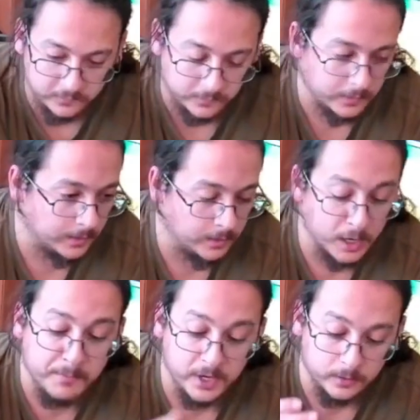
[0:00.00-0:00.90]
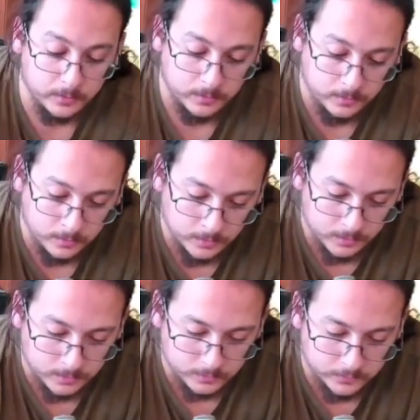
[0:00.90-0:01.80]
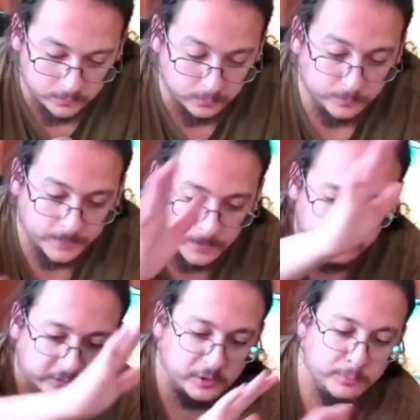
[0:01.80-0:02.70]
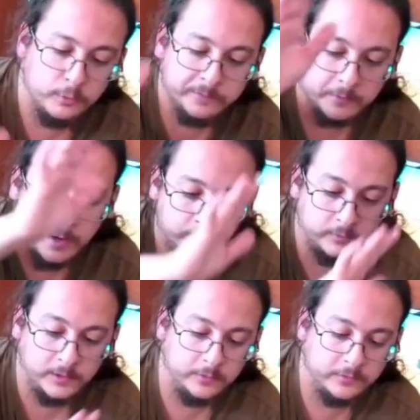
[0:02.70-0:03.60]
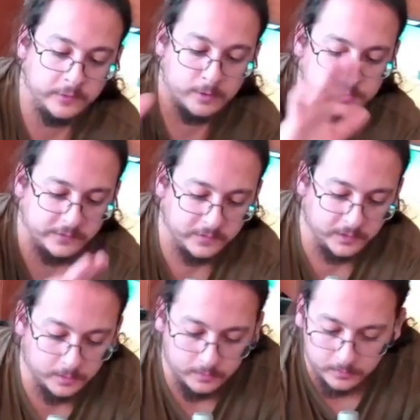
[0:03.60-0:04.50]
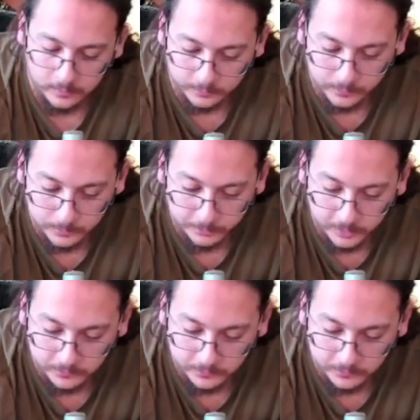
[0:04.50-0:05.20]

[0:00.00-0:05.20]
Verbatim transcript: this is the program, and then now it's going to the next replay, which is from one of our cameras.